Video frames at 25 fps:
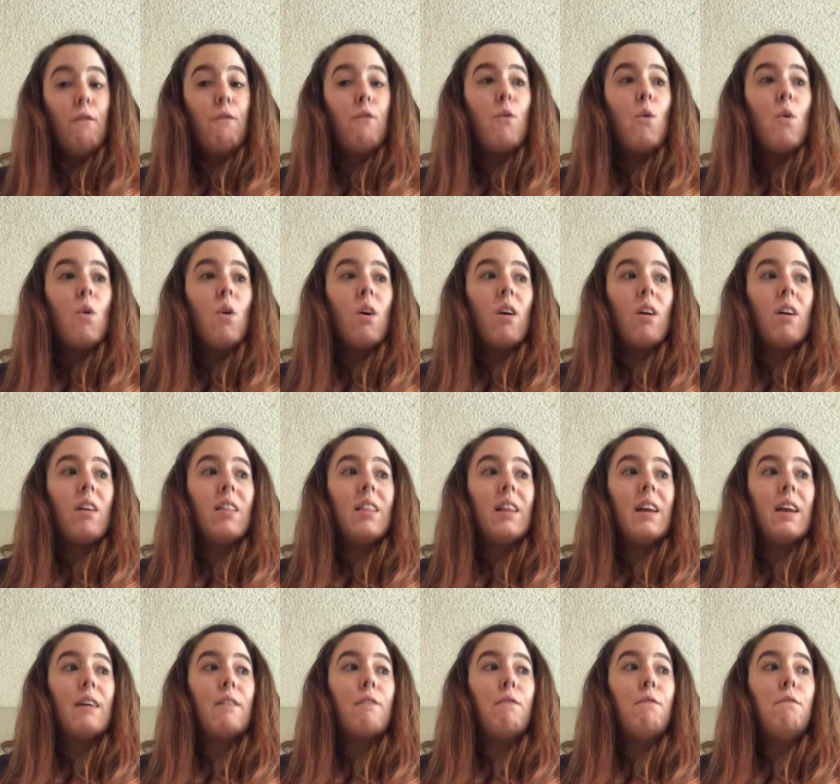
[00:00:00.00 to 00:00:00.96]
for
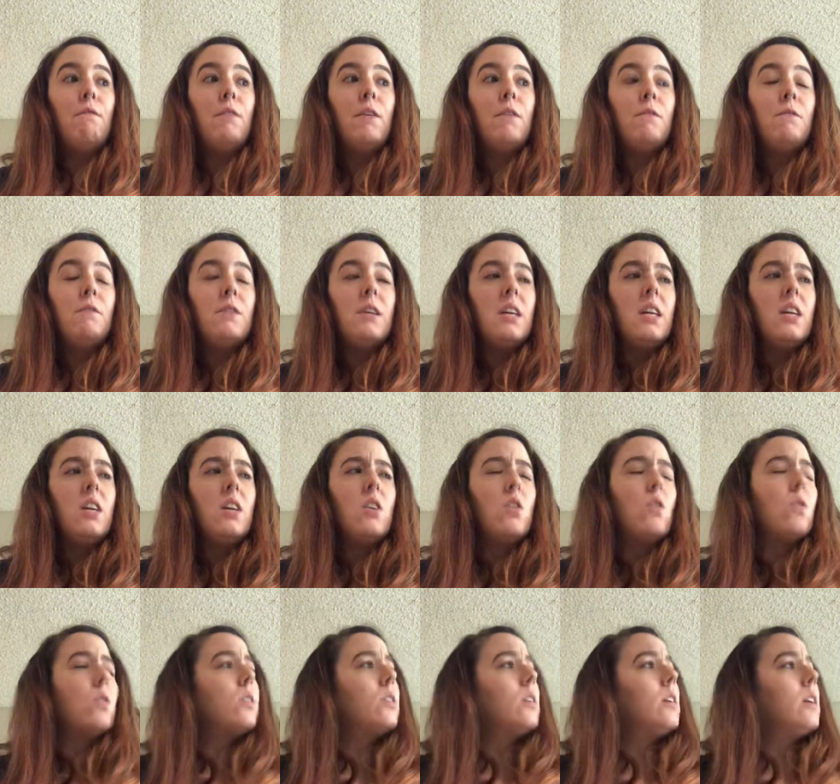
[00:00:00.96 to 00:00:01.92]
like 50
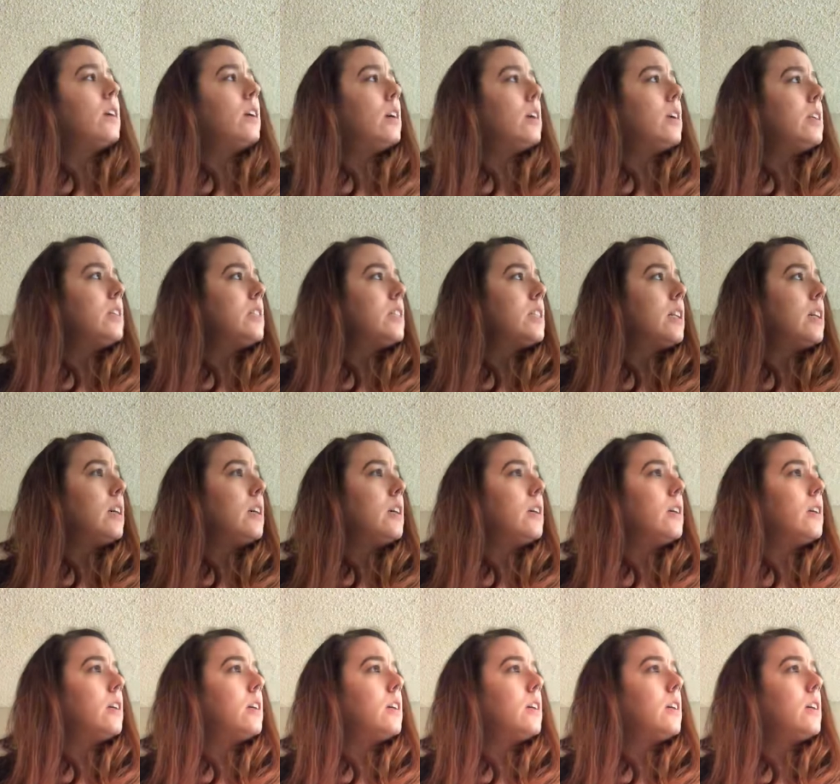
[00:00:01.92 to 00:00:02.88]
or is it a
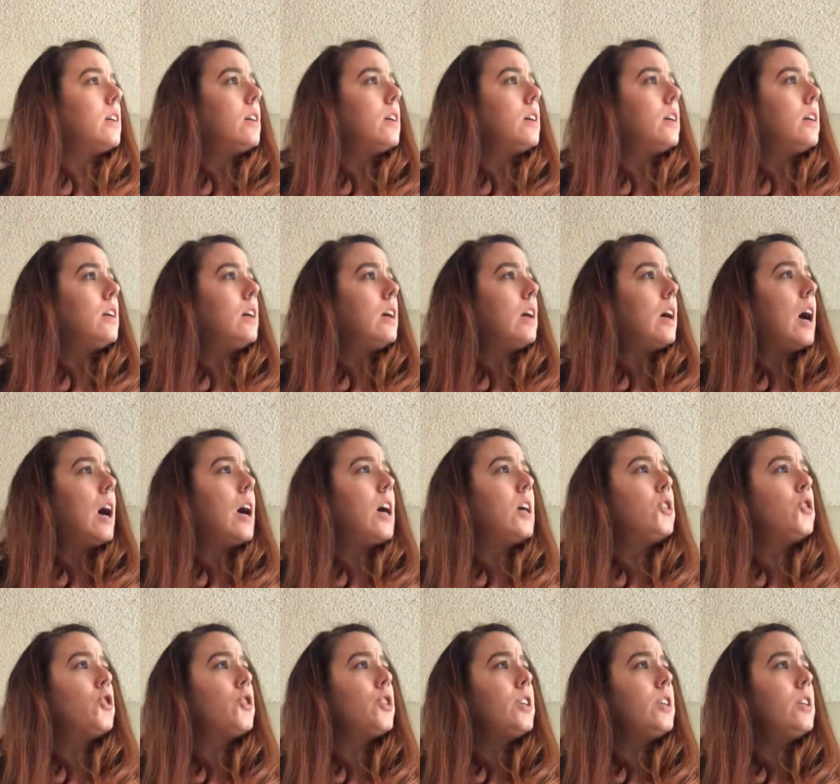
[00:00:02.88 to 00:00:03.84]

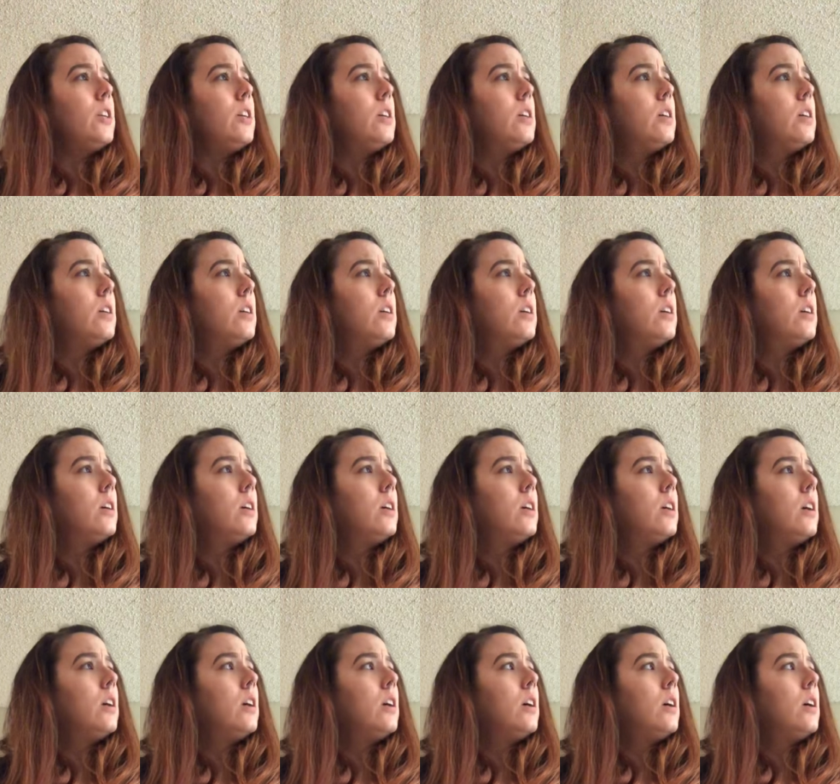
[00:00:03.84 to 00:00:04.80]
100?
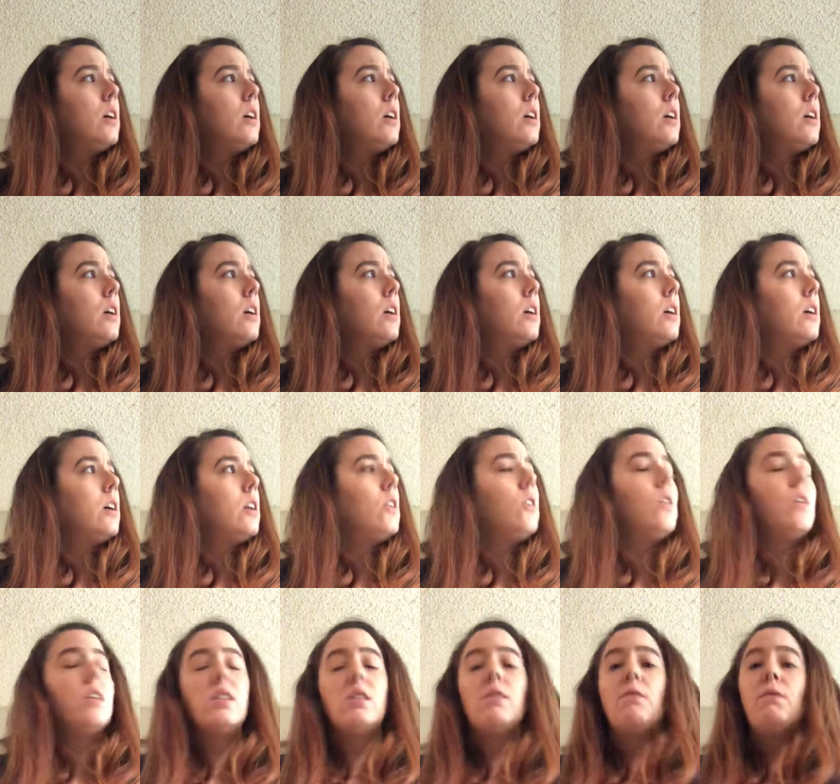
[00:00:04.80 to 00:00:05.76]

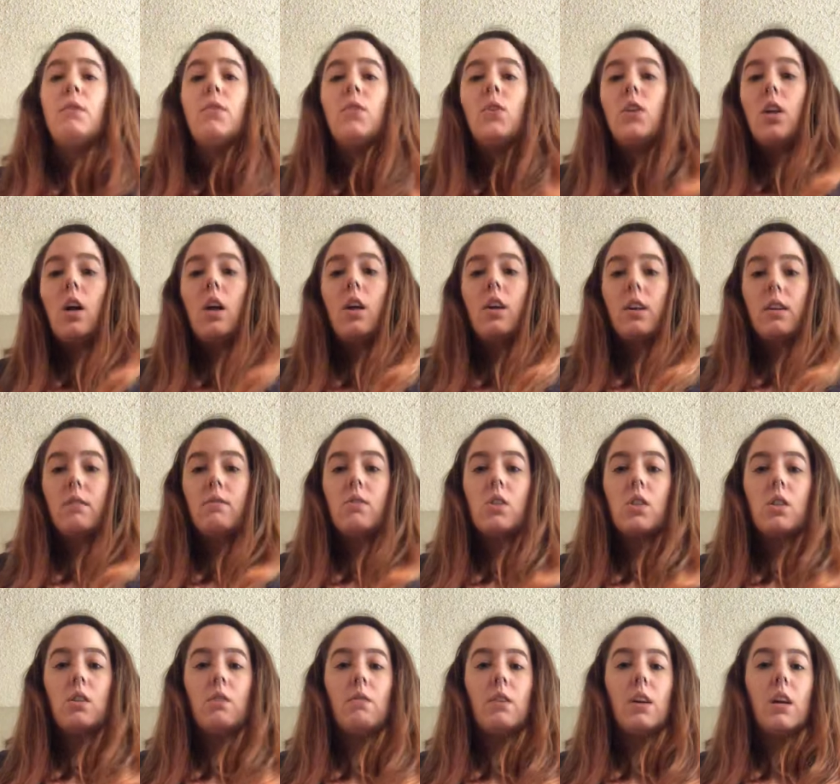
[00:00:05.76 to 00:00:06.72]
No, it's a $50 gift
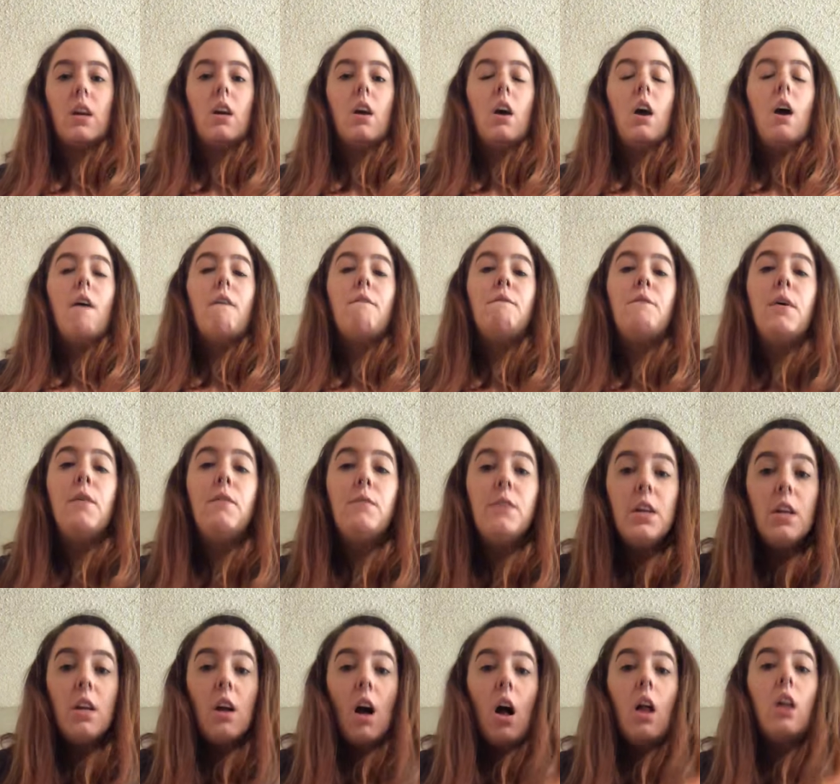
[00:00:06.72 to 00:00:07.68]
certificate.
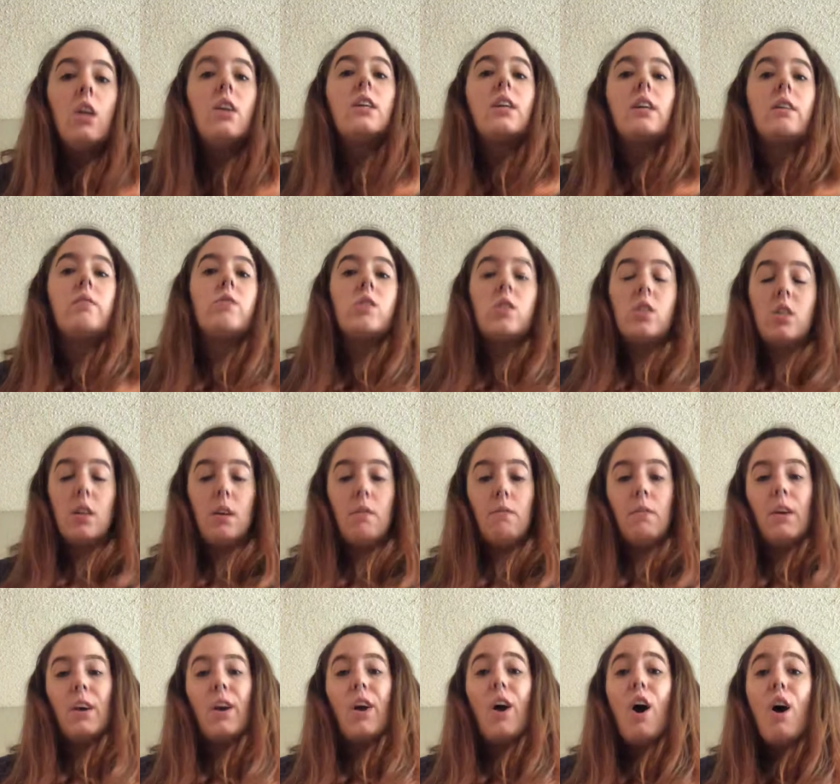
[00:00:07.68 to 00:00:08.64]
$50 gift
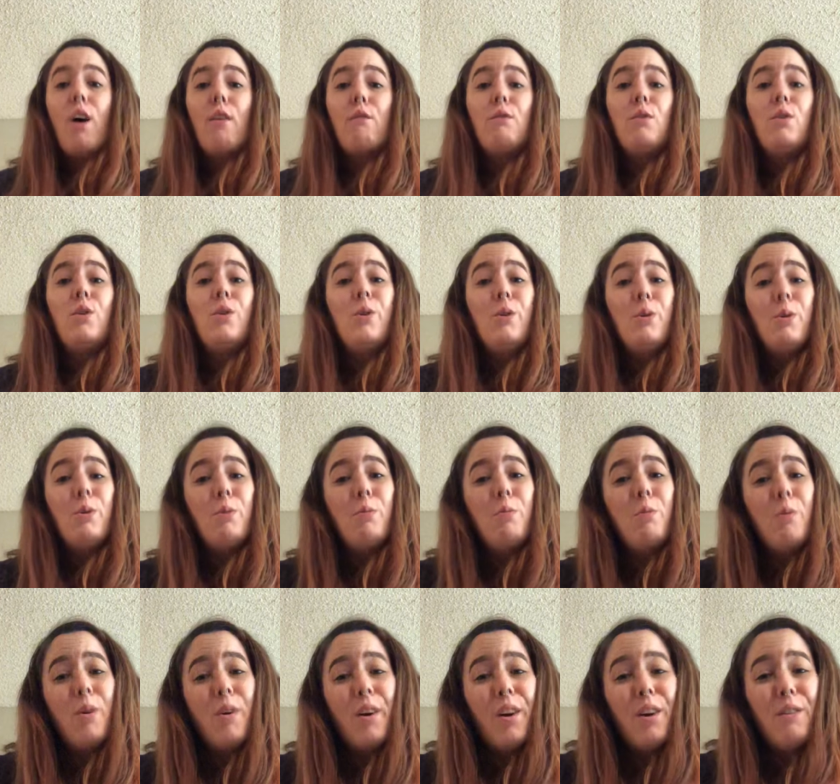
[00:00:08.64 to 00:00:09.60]
certificate off
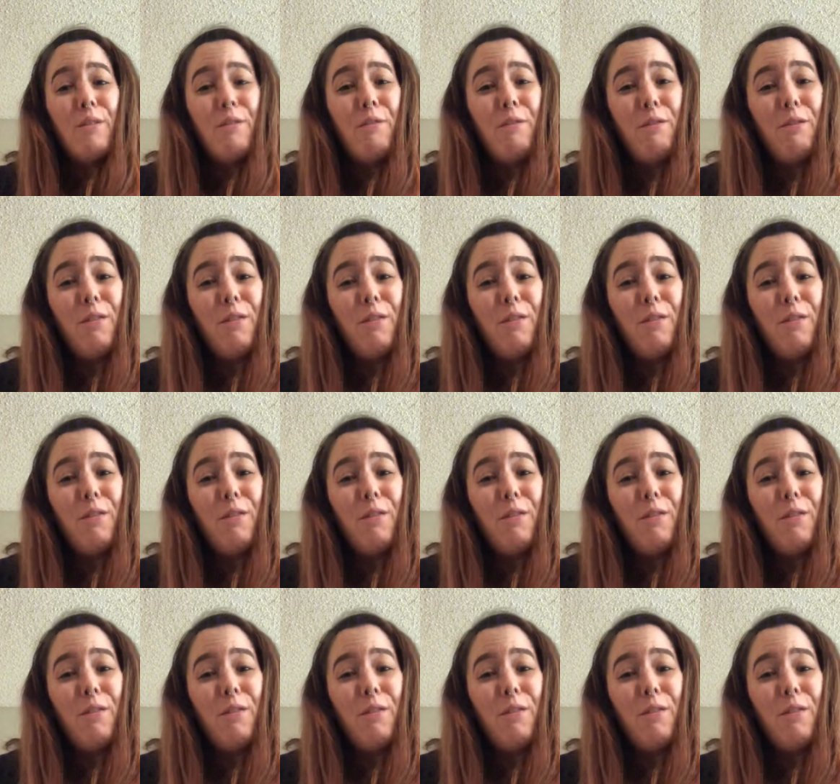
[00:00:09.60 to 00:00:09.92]
newborn